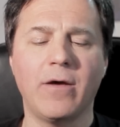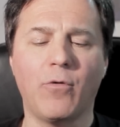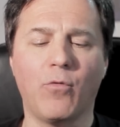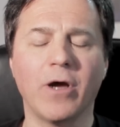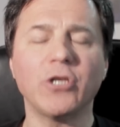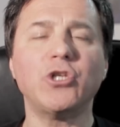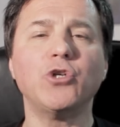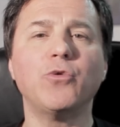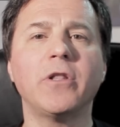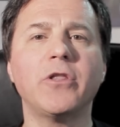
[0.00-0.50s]

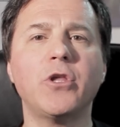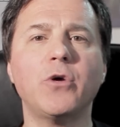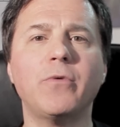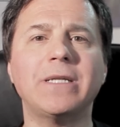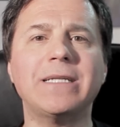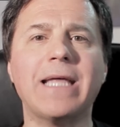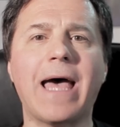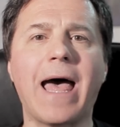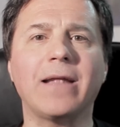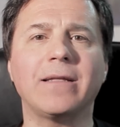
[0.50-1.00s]
What you will do
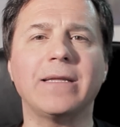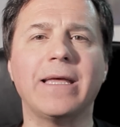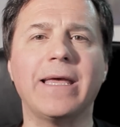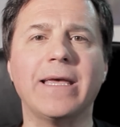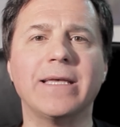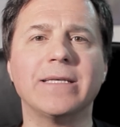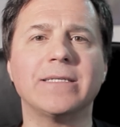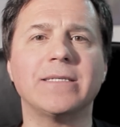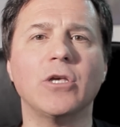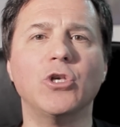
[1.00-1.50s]
with that
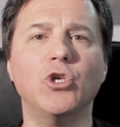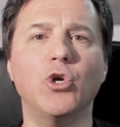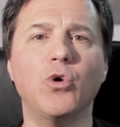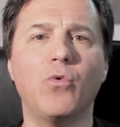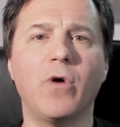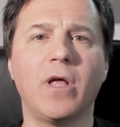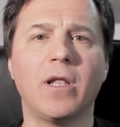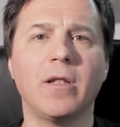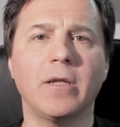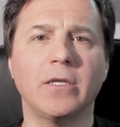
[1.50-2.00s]
is you
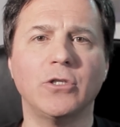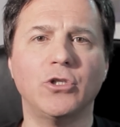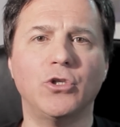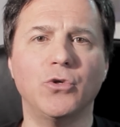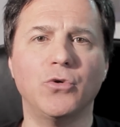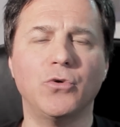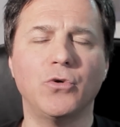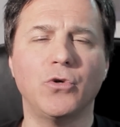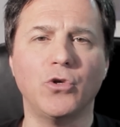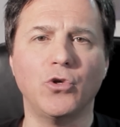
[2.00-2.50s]
will
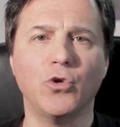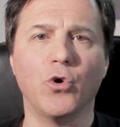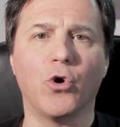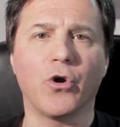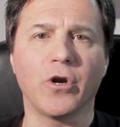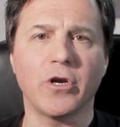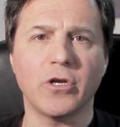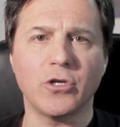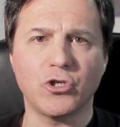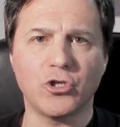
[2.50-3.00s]
do
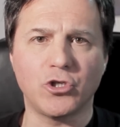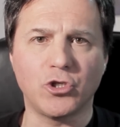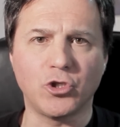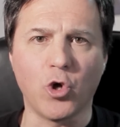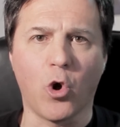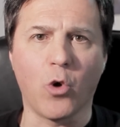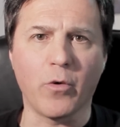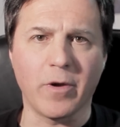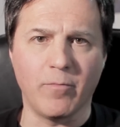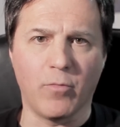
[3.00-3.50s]
your
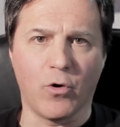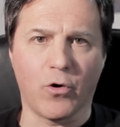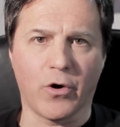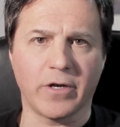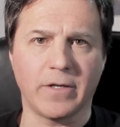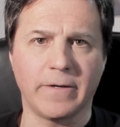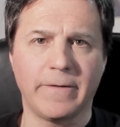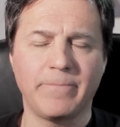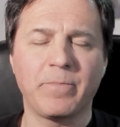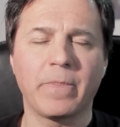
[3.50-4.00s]

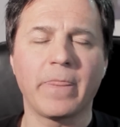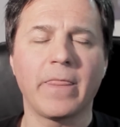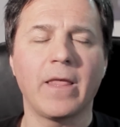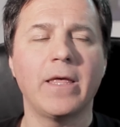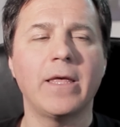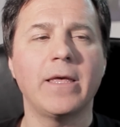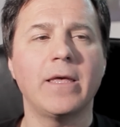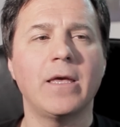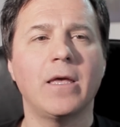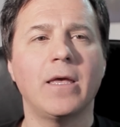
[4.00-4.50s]
storyboard.
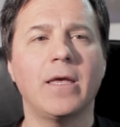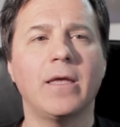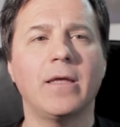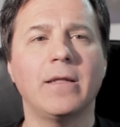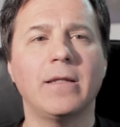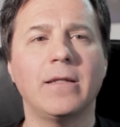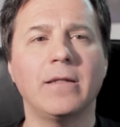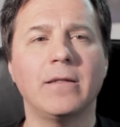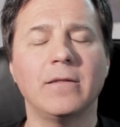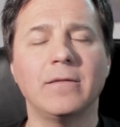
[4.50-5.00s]

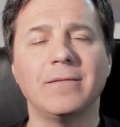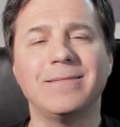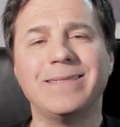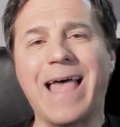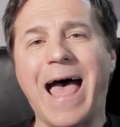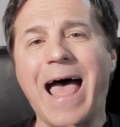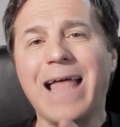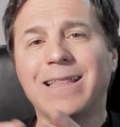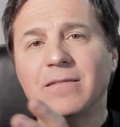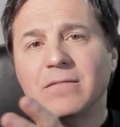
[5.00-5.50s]

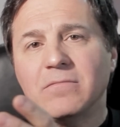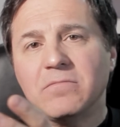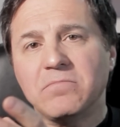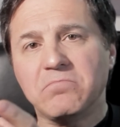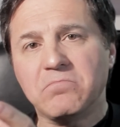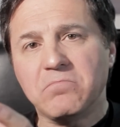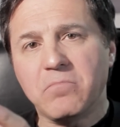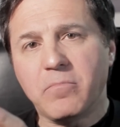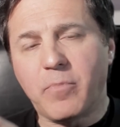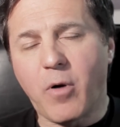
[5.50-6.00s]
That
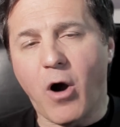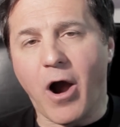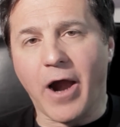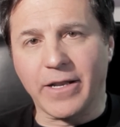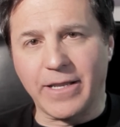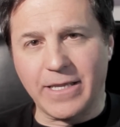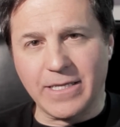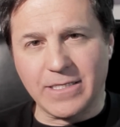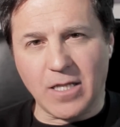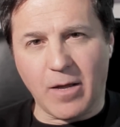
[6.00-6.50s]

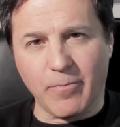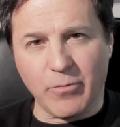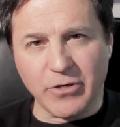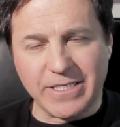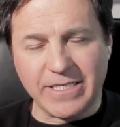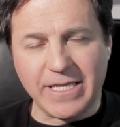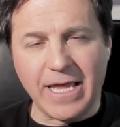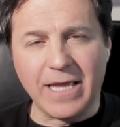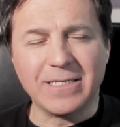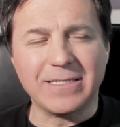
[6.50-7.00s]
part is number
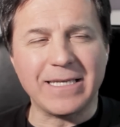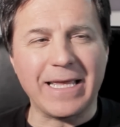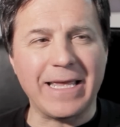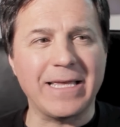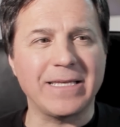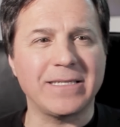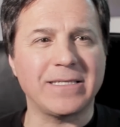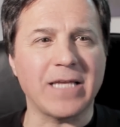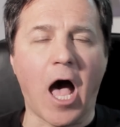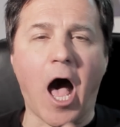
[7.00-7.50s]
six
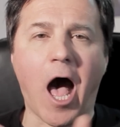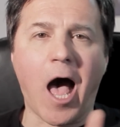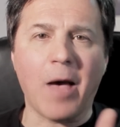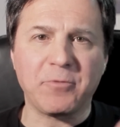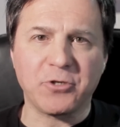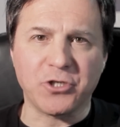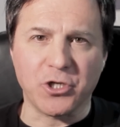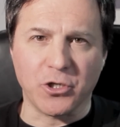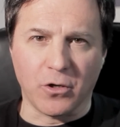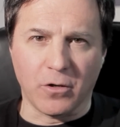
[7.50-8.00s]
is
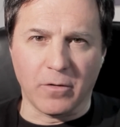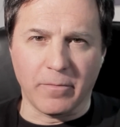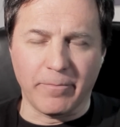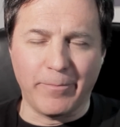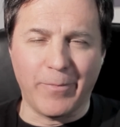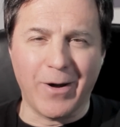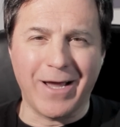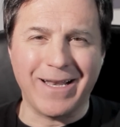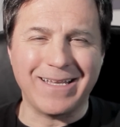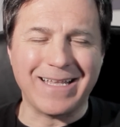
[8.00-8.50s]
optional,
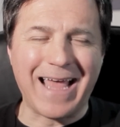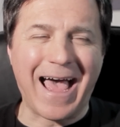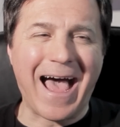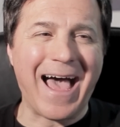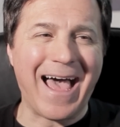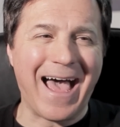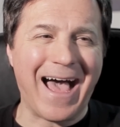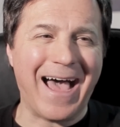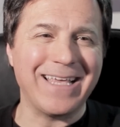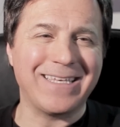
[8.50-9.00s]
but it,
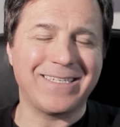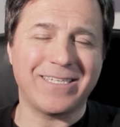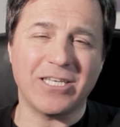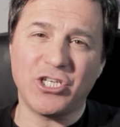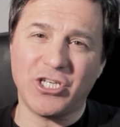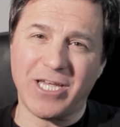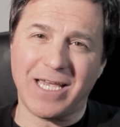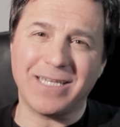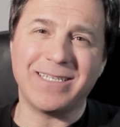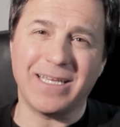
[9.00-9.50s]
I, I
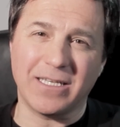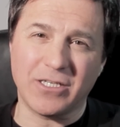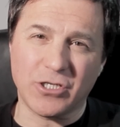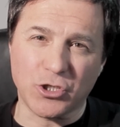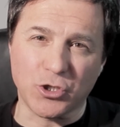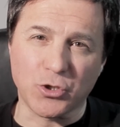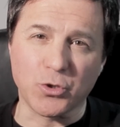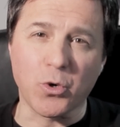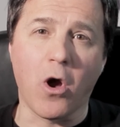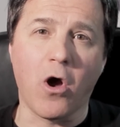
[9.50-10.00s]
suggest it
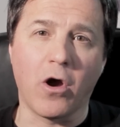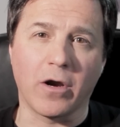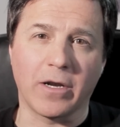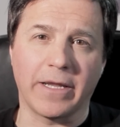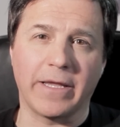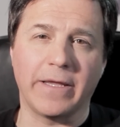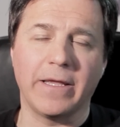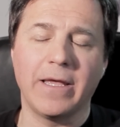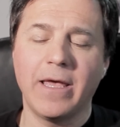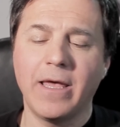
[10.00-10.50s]

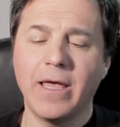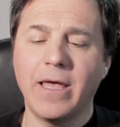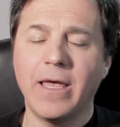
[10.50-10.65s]
strongly.